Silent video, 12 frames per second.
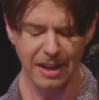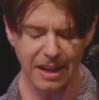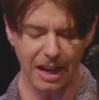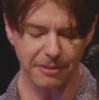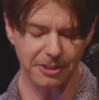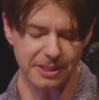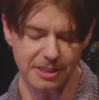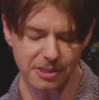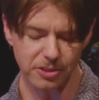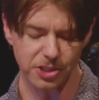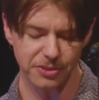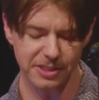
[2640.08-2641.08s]
I felt a
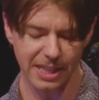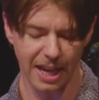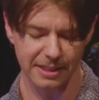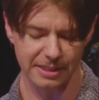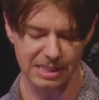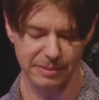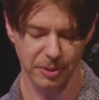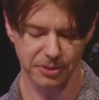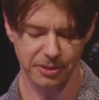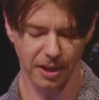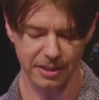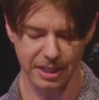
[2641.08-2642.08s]
surge of sadness about
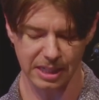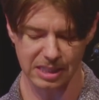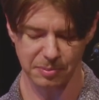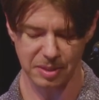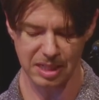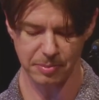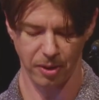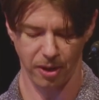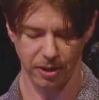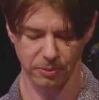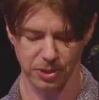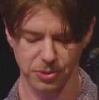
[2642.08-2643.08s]
the not needing to pee
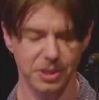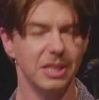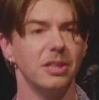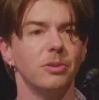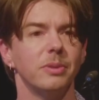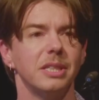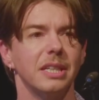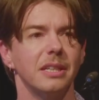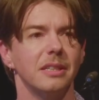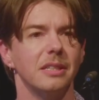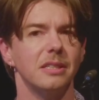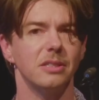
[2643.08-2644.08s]
part, which was either
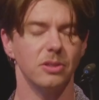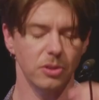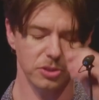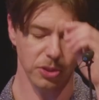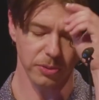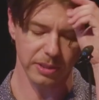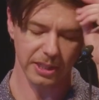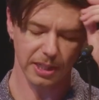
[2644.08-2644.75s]
ridiculous or totally